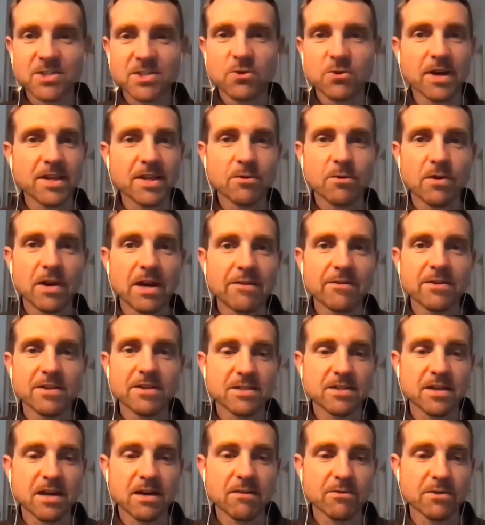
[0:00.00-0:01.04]
great that we're having this
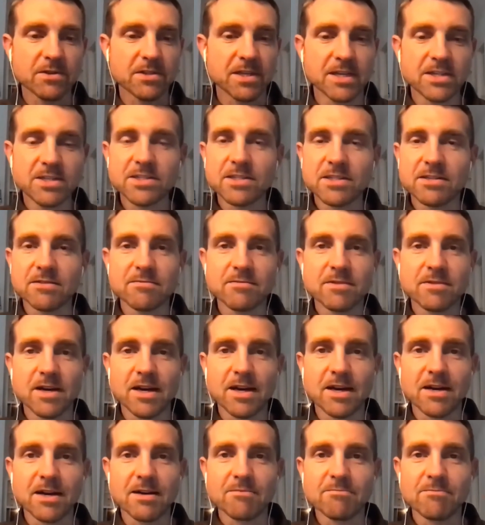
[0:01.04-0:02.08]
conversation.
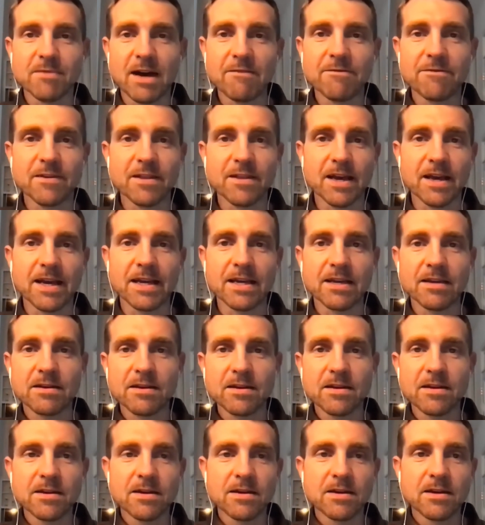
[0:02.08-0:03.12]
I feel like
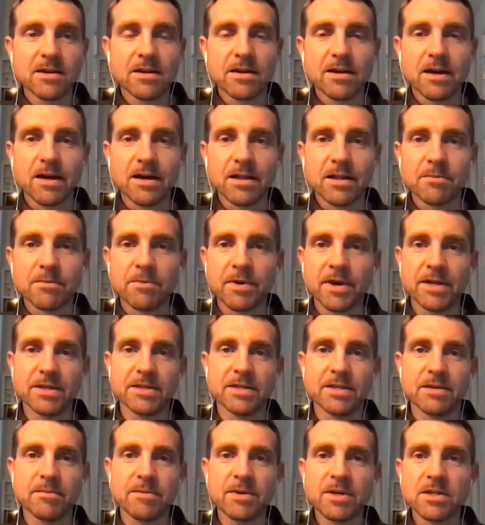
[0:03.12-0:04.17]
the
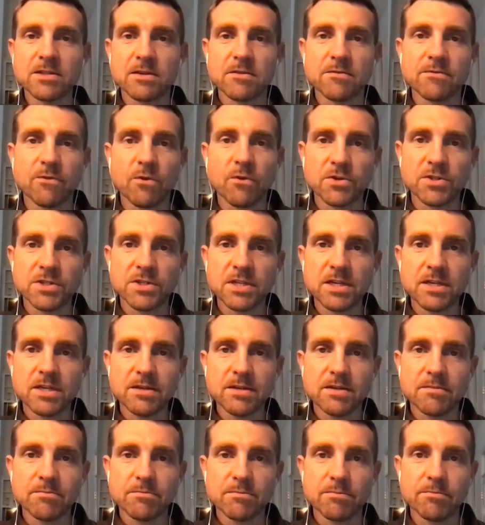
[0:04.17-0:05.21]
pandemic is unfortunate,
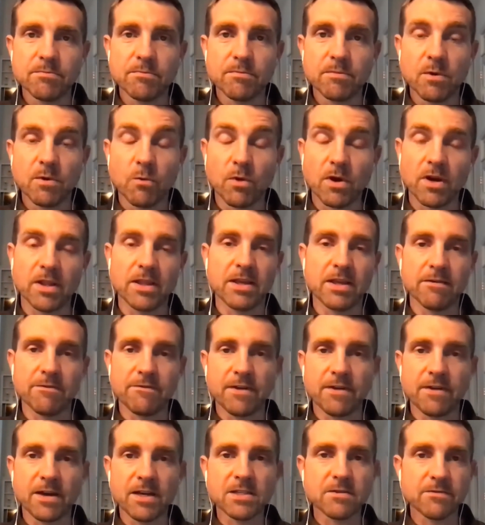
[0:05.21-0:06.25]
but one of the
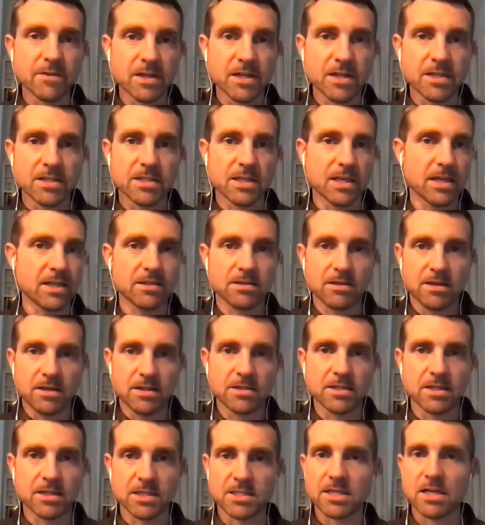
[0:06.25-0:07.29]
effects of it is that it's
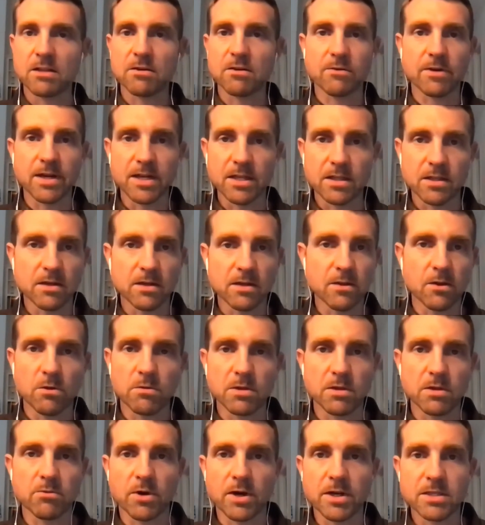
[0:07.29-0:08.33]
accelerated the global
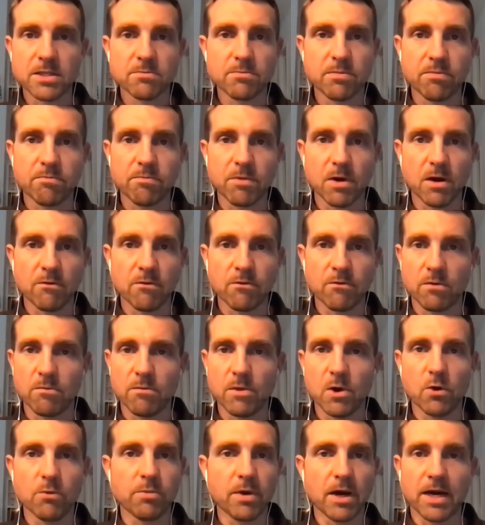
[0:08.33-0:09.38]
embrace of
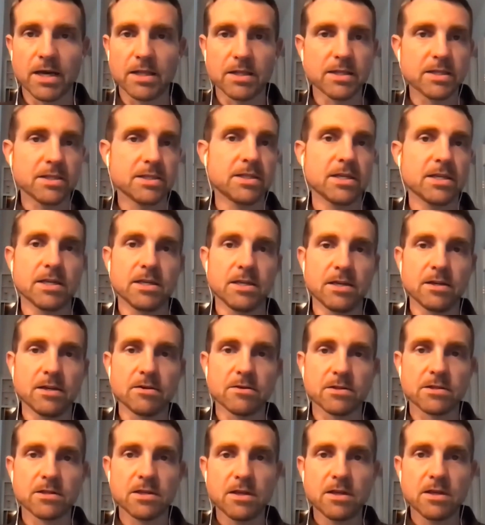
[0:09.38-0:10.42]
remote by at least 10
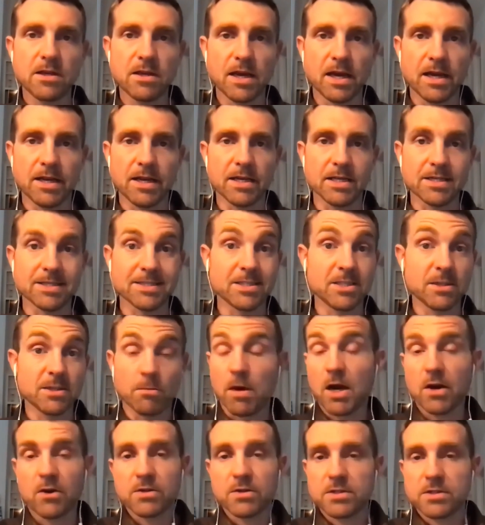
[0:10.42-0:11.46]
years. And it has
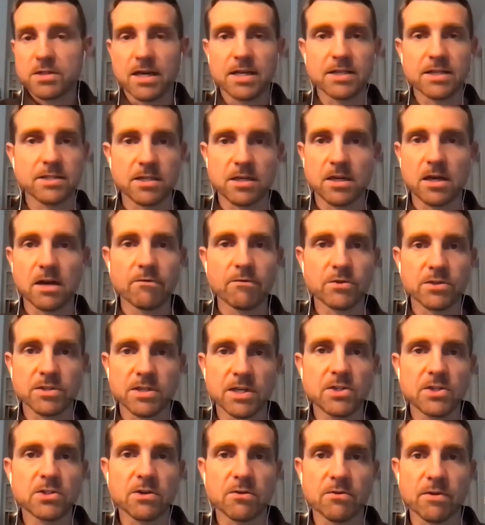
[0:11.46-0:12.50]
democratized the
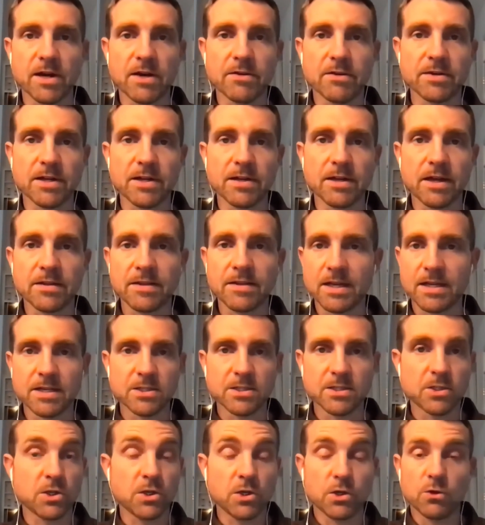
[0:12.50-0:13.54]
conversation around it. I think it's
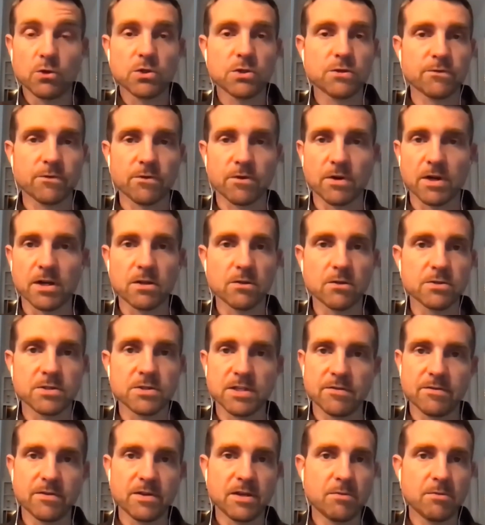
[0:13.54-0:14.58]
huge for
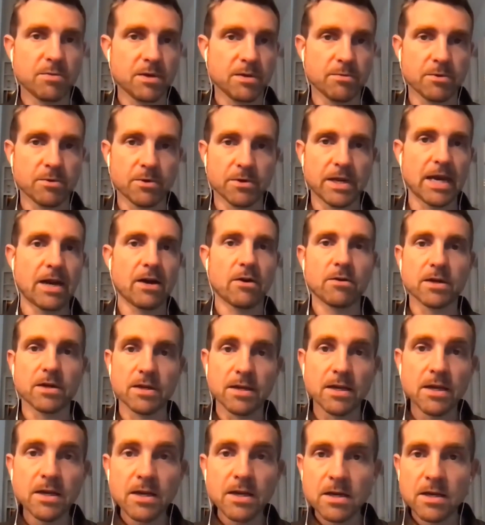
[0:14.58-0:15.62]
inclusivity. People now can
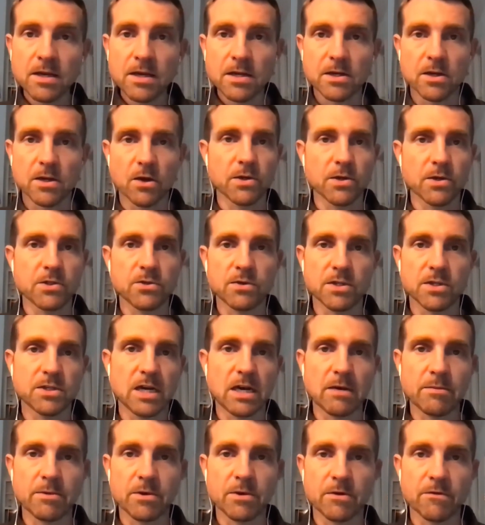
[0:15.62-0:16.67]
go into a
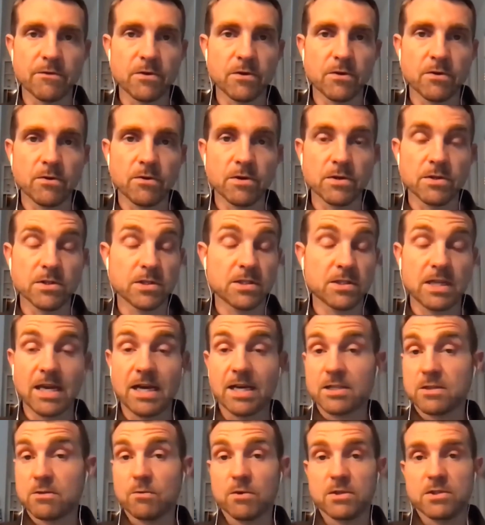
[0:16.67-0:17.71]
job interview and just
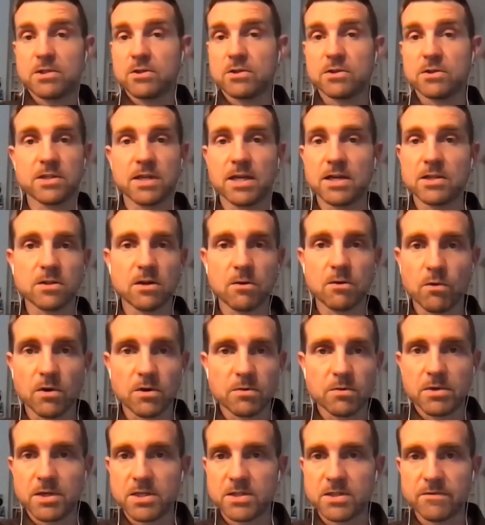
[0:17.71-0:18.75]
ask, what's your stance on
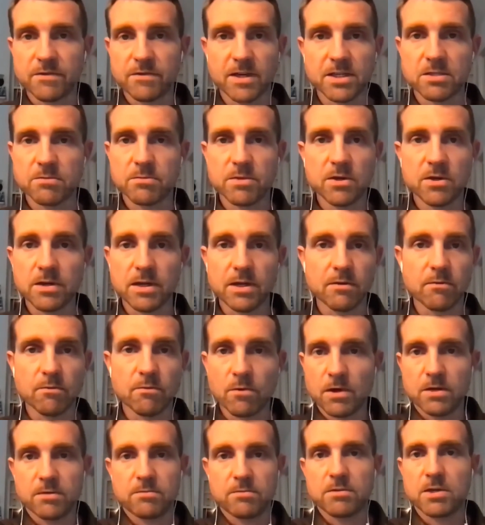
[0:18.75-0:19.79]
workplace flexibility?
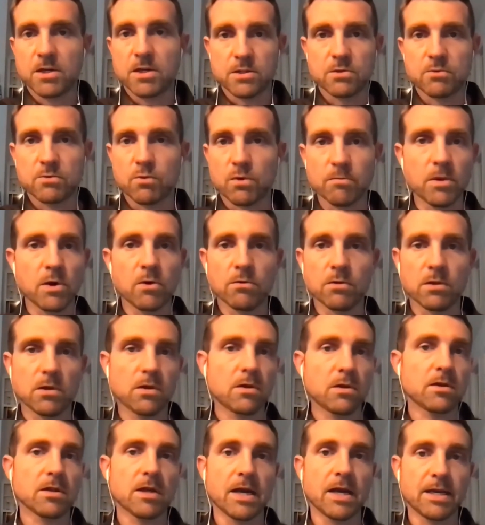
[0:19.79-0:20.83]
What does remote
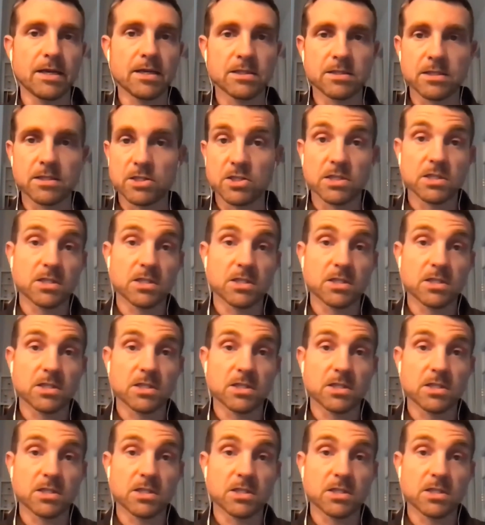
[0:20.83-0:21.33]
look like? Is it just